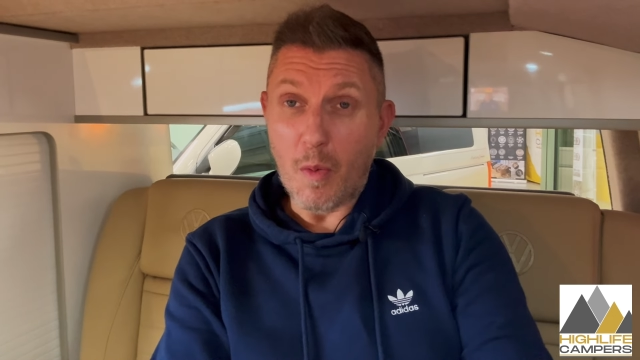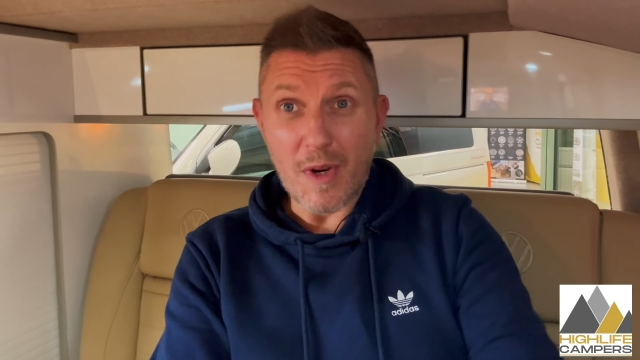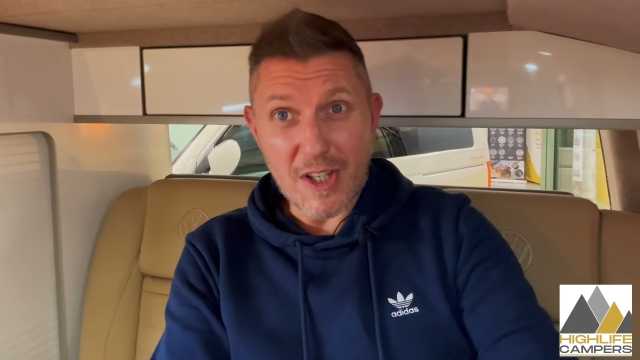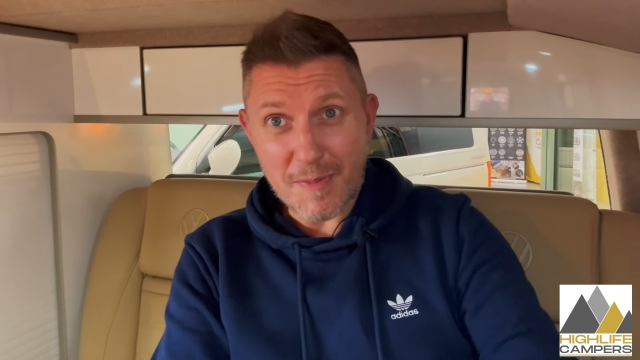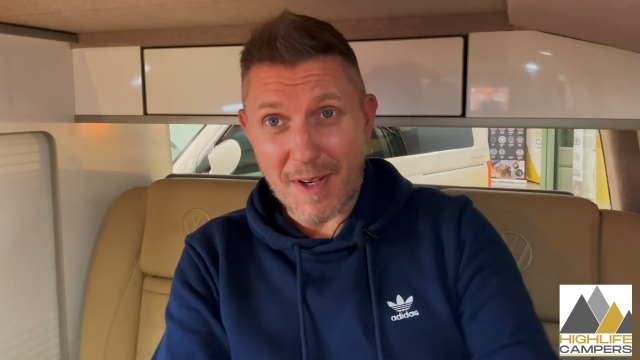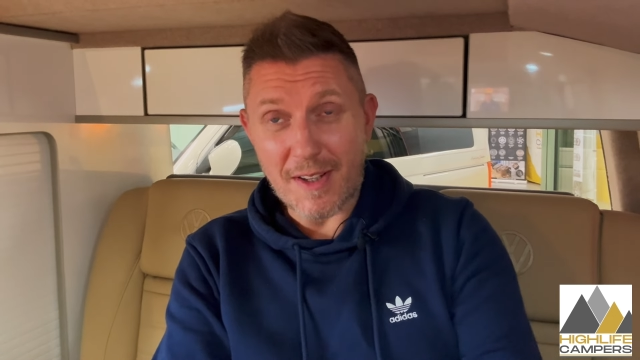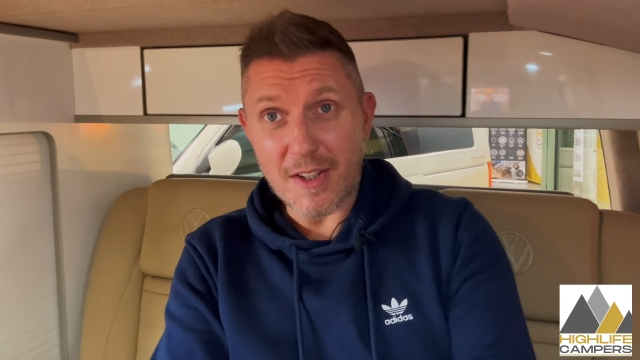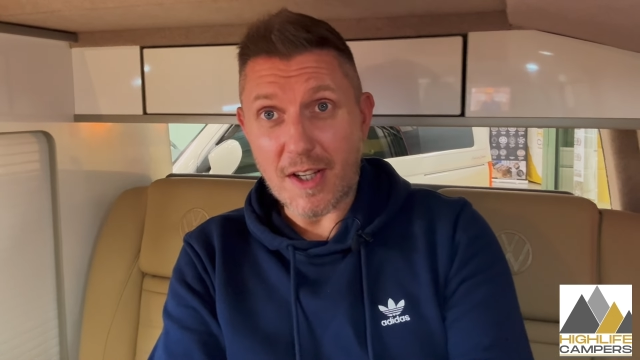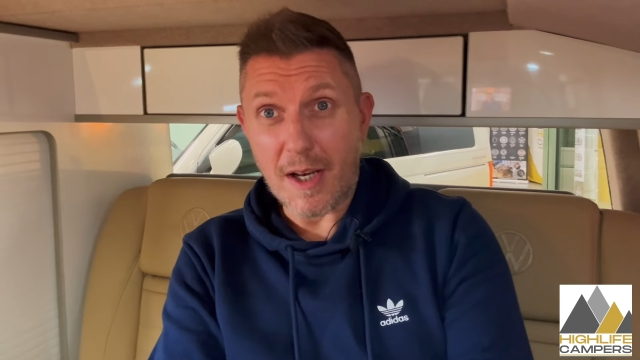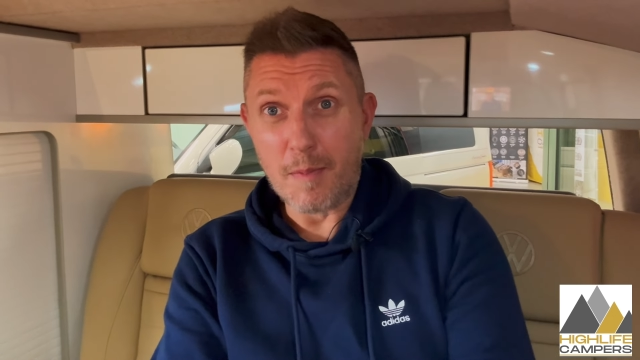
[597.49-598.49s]
And when you're spending
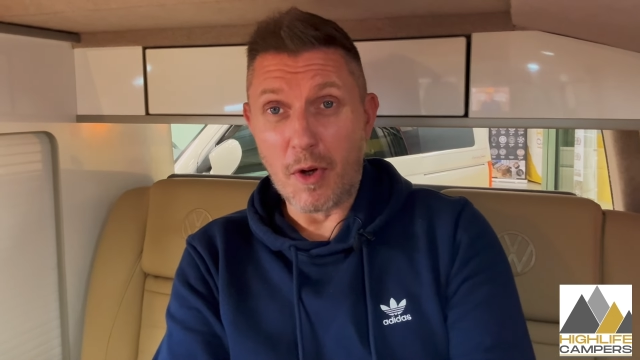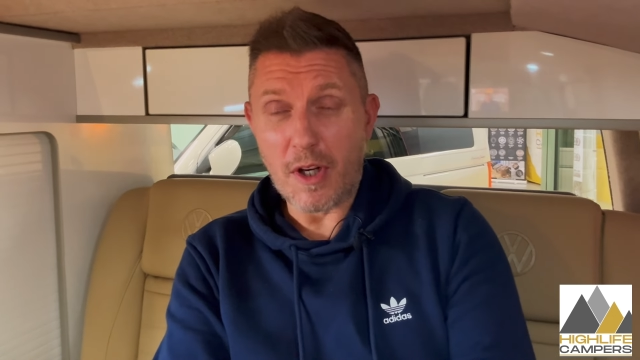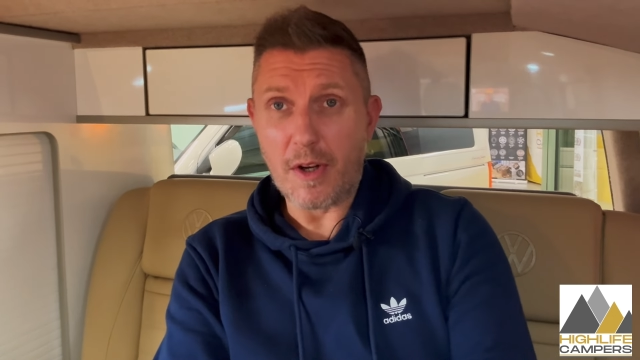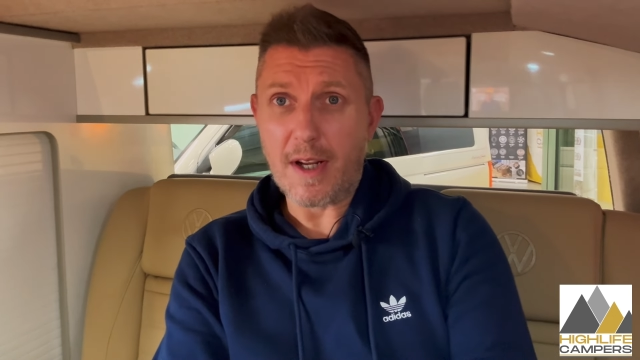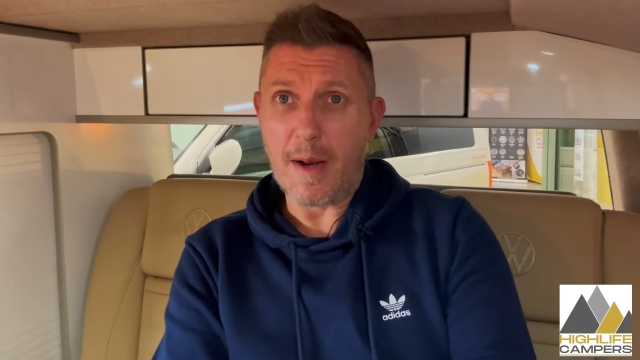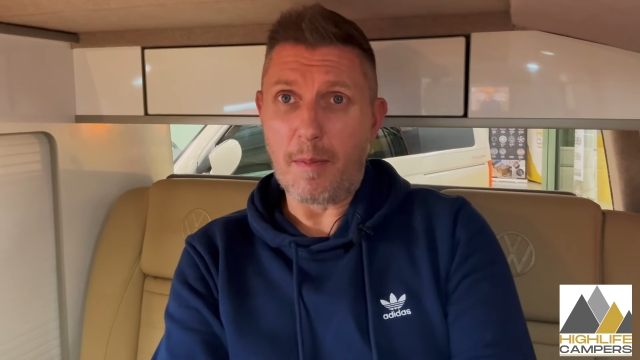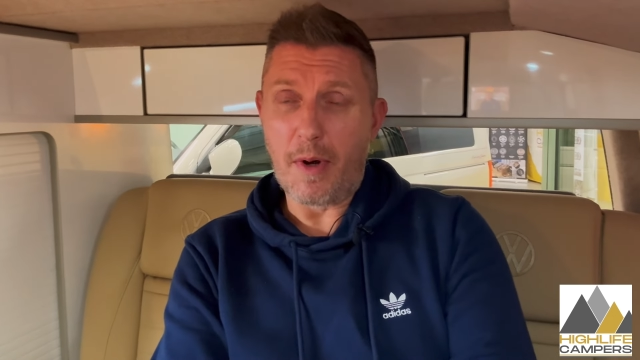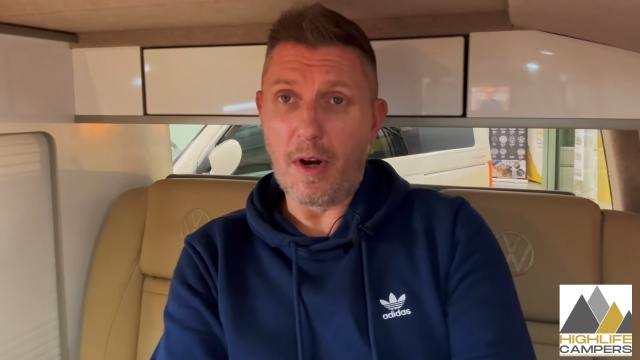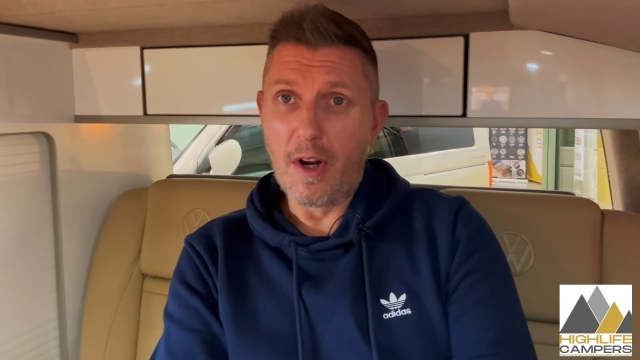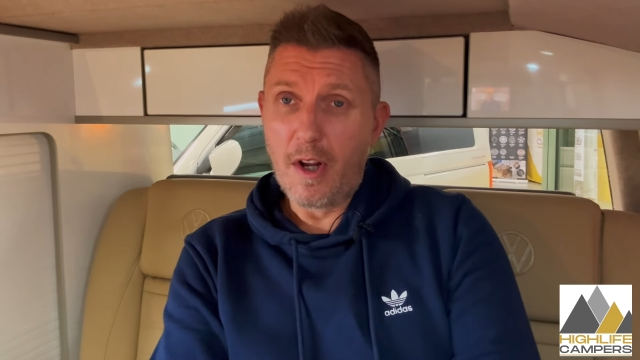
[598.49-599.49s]
this kind of money on a
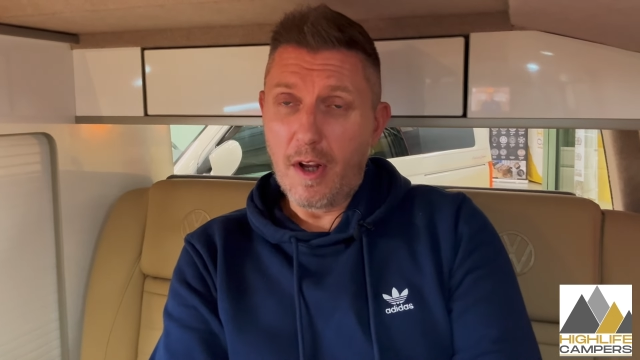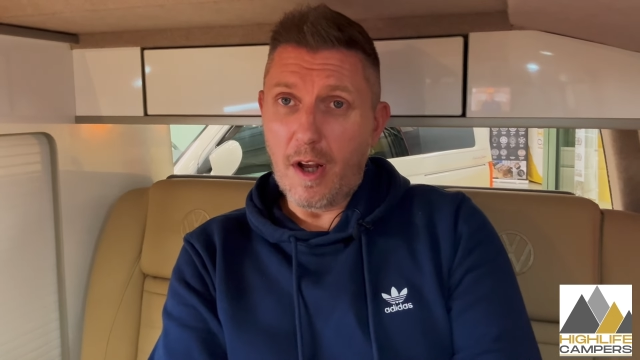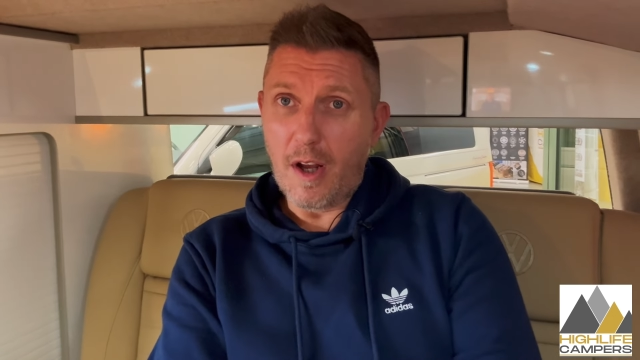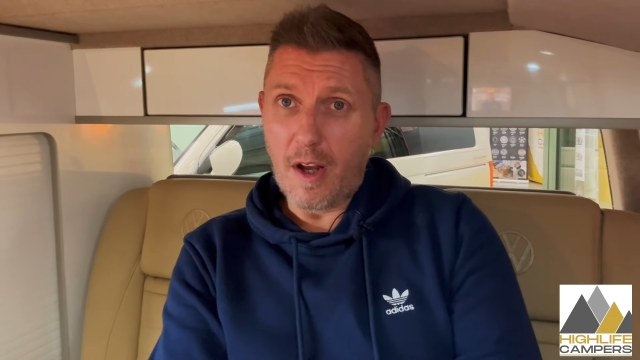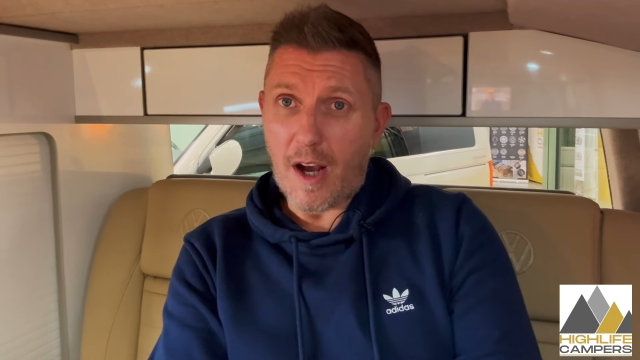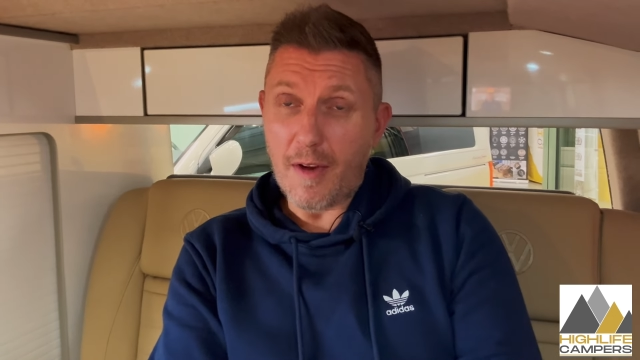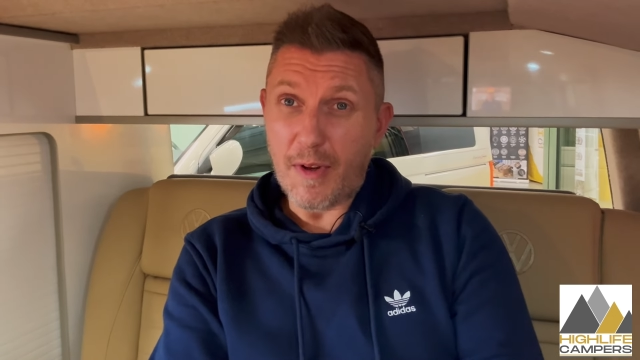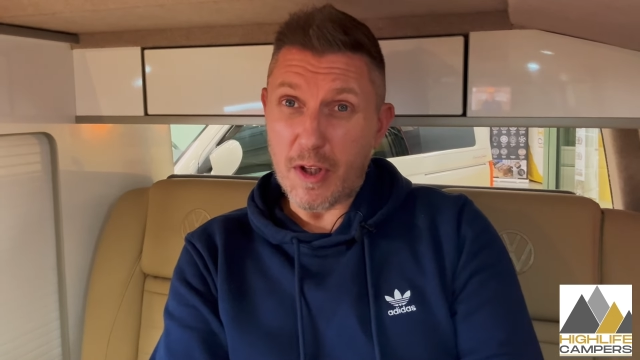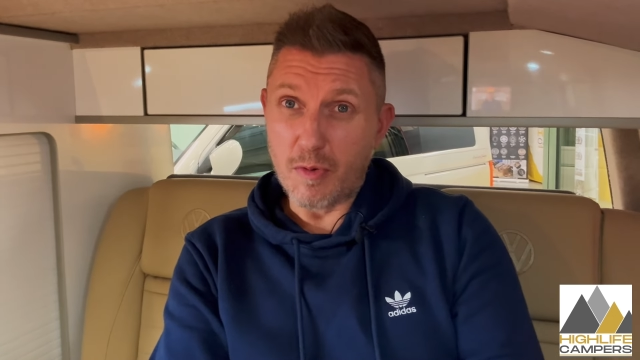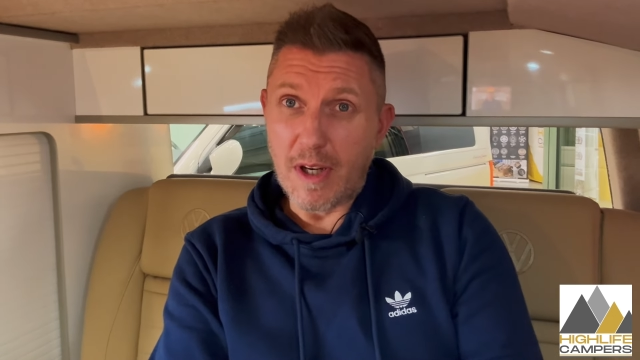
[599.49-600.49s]
camper, I
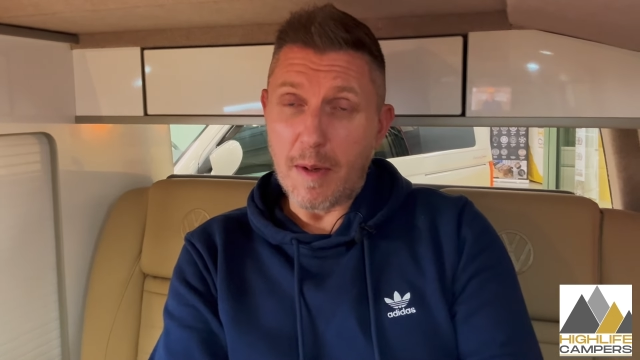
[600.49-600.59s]
feel it's really